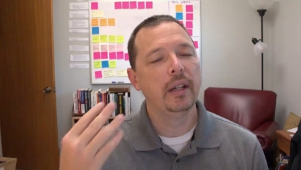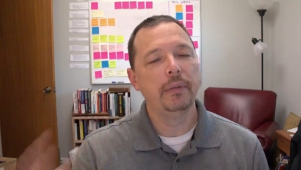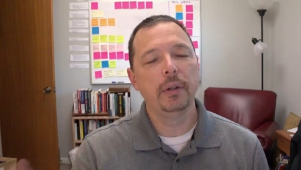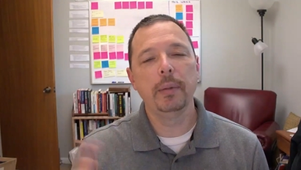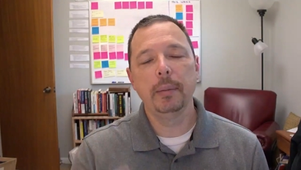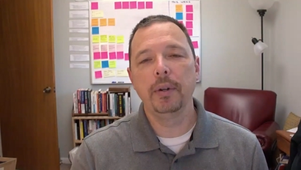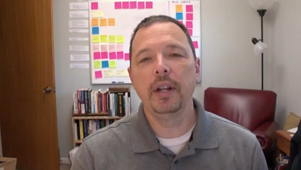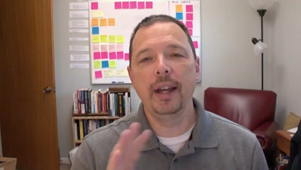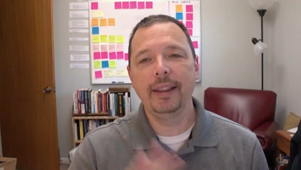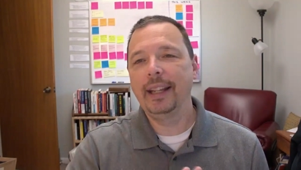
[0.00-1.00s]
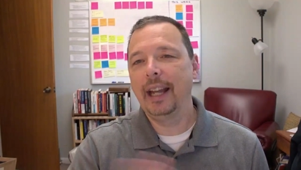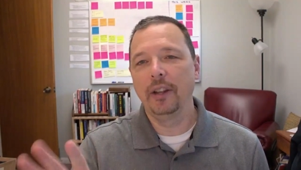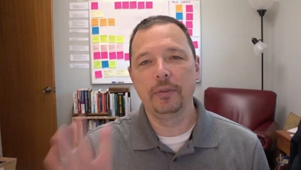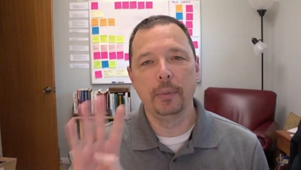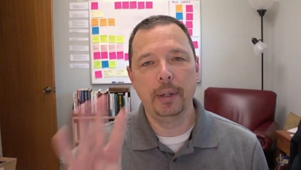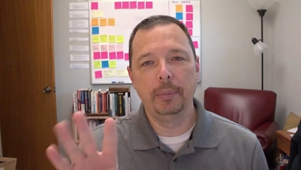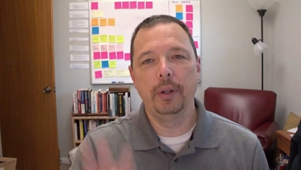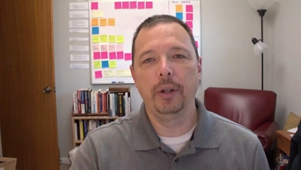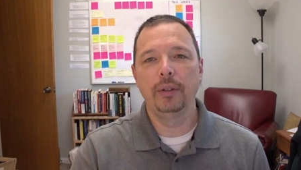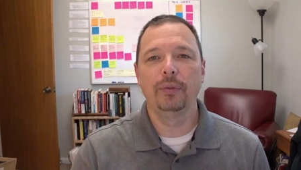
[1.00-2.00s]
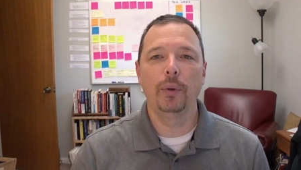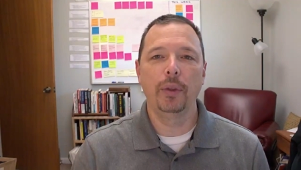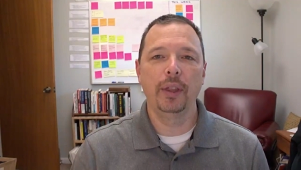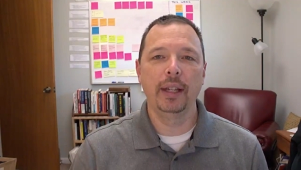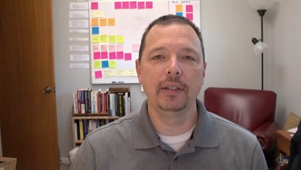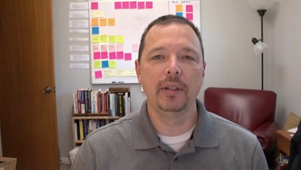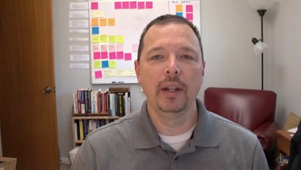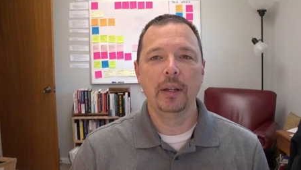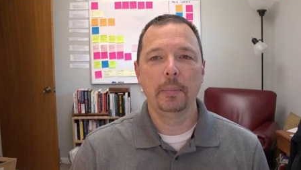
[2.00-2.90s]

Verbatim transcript: If you remember nothing else, remember those four things,